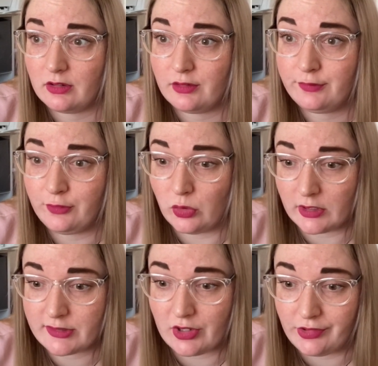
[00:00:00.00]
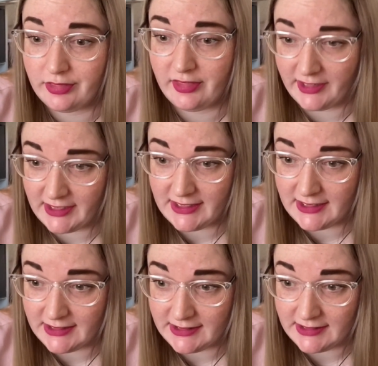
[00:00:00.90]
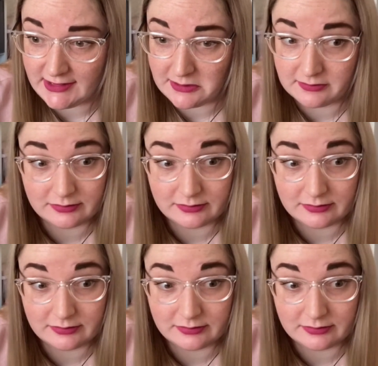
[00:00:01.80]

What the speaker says: focus on the